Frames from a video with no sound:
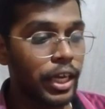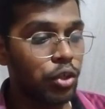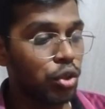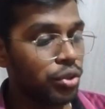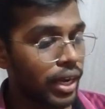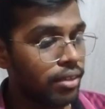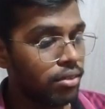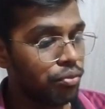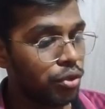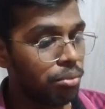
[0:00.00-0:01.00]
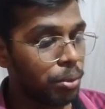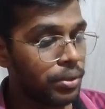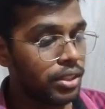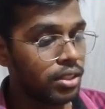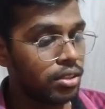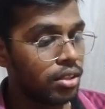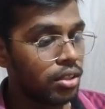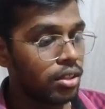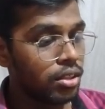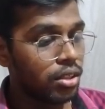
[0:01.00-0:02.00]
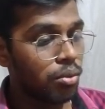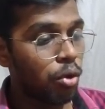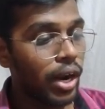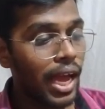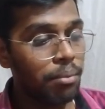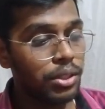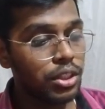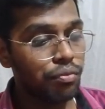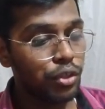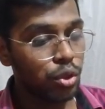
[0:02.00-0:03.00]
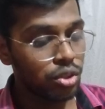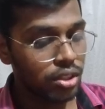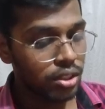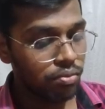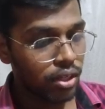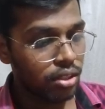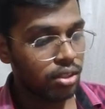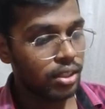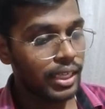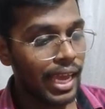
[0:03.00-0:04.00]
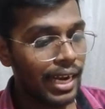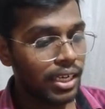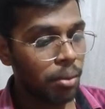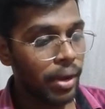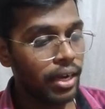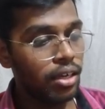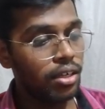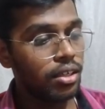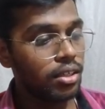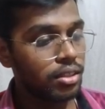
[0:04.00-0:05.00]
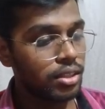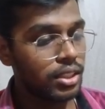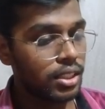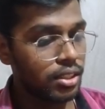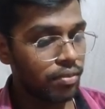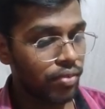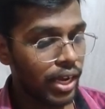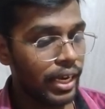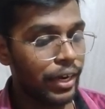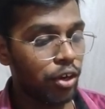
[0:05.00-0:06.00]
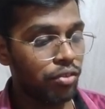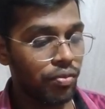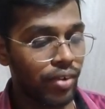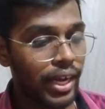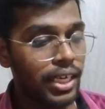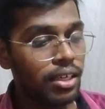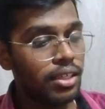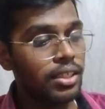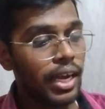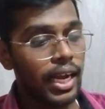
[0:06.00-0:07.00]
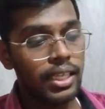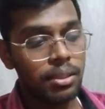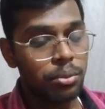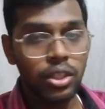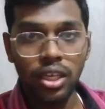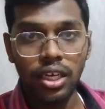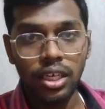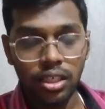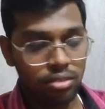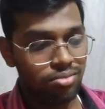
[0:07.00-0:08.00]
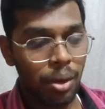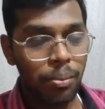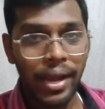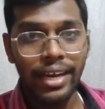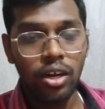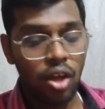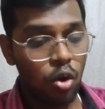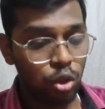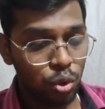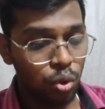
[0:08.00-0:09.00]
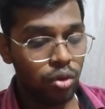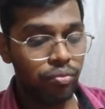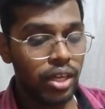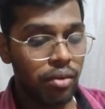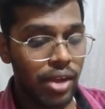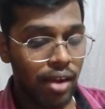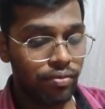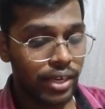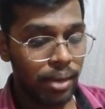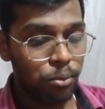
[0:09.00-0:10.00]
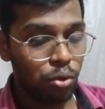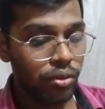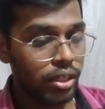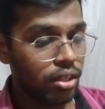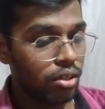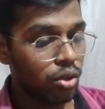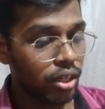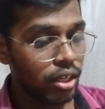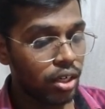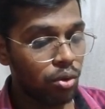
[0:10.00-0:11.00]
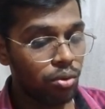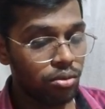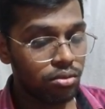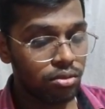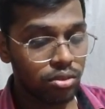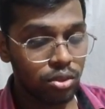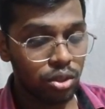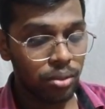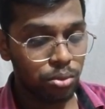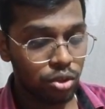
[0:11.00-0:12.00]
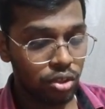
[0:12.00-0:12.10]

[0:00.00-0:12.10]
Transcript: that I told you, right? If you remember this, what happens if you use this one? The cat command. This is the file, end of the file and the particular command or the code that we have typed over here okay now oh i'm